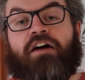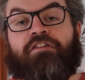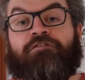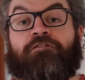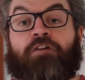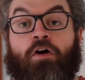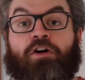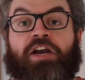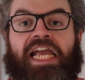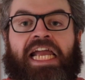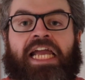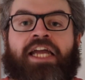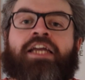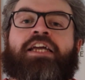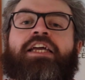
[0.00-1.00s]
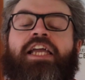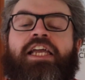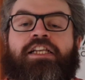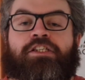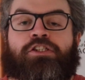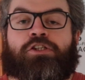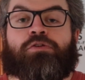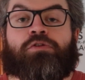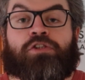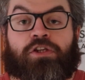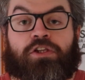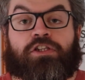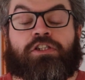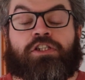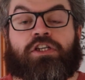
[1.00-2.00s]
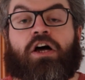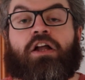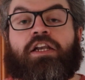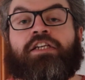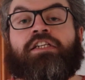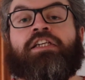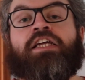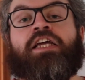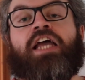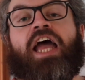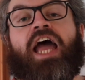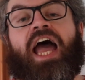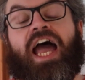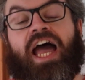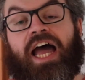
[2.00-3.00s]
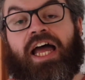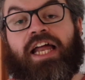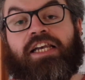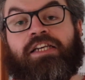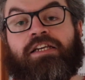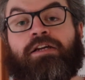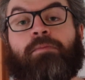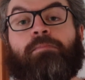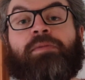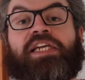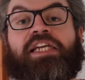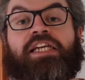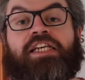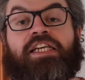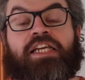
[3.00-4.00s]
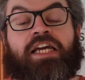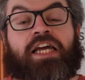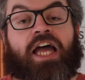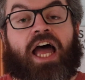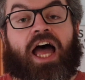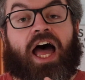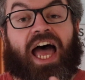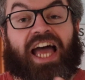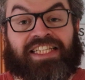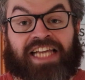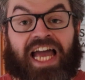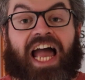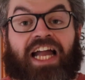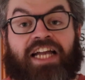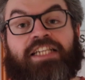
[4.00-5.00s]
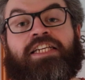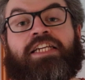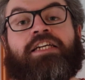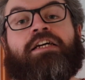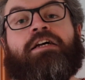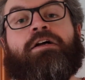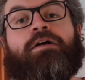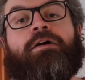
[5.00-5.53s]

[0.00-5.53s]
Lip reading: foray into southern Scotland had been attacked,